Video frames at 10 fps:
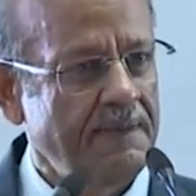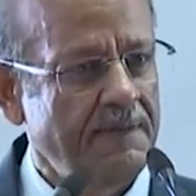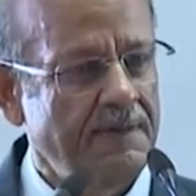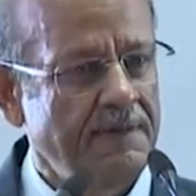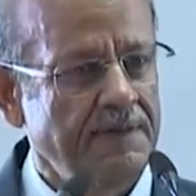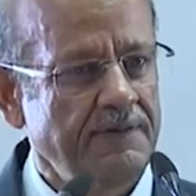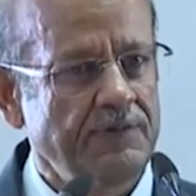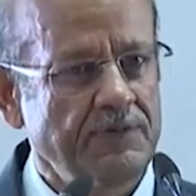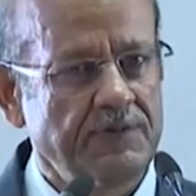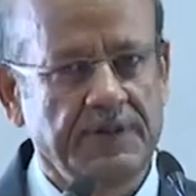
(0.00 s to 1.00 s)
And if
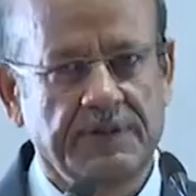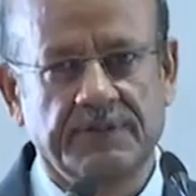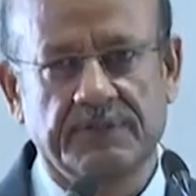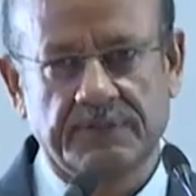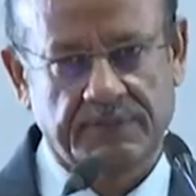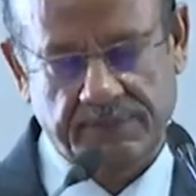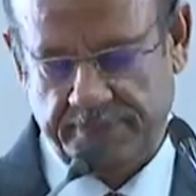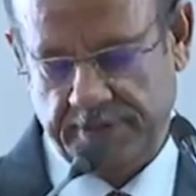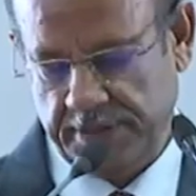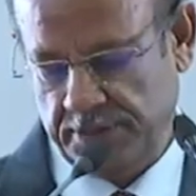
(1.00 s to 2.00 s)
you see,
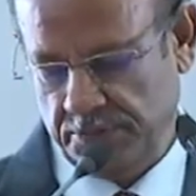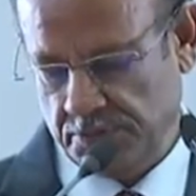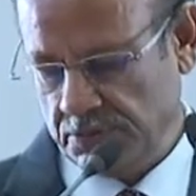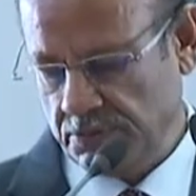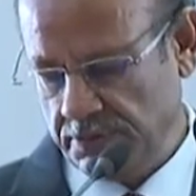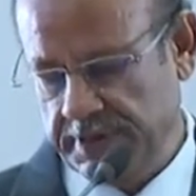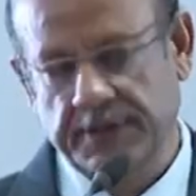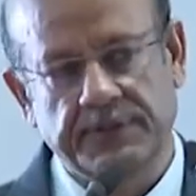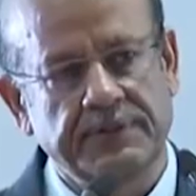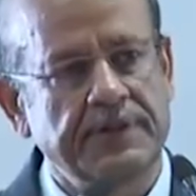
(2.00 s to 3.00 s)
when I used to go
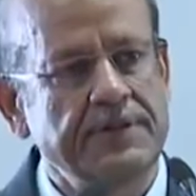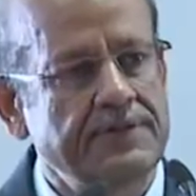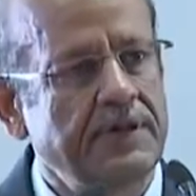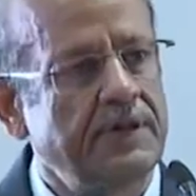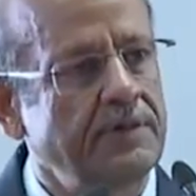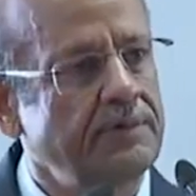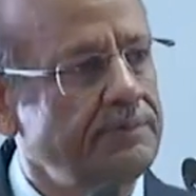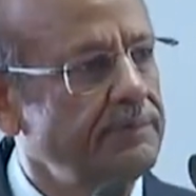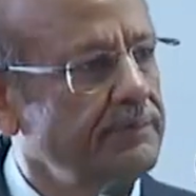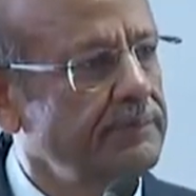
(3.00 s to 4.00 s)
there at Hisar
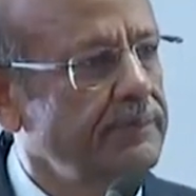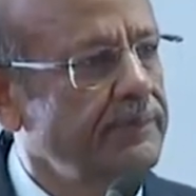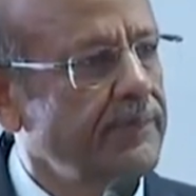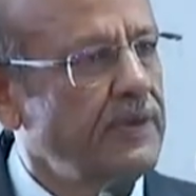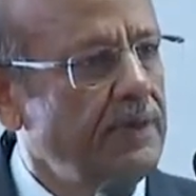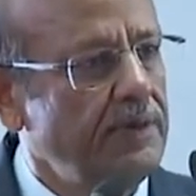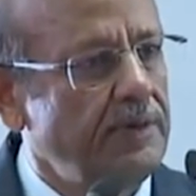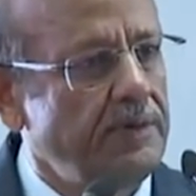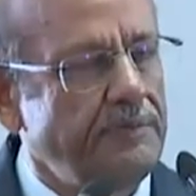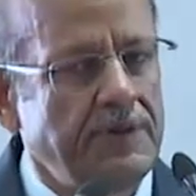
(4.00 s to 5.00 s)
or
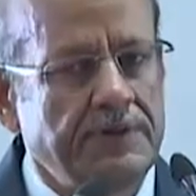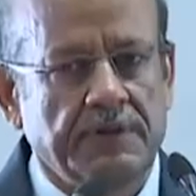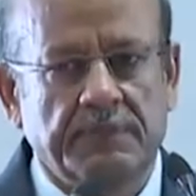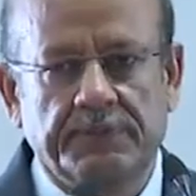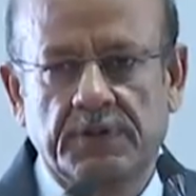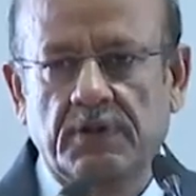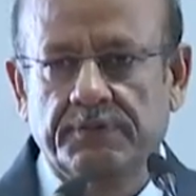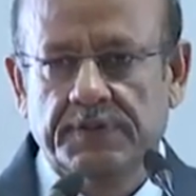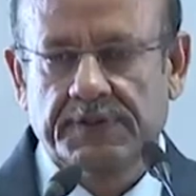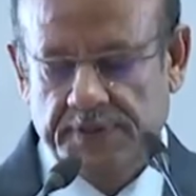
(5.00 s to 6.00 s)
meet some of the
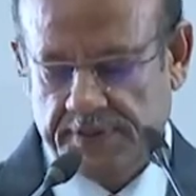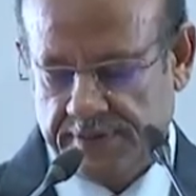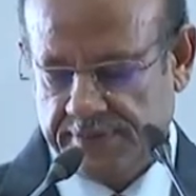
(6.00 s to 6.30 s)
officers,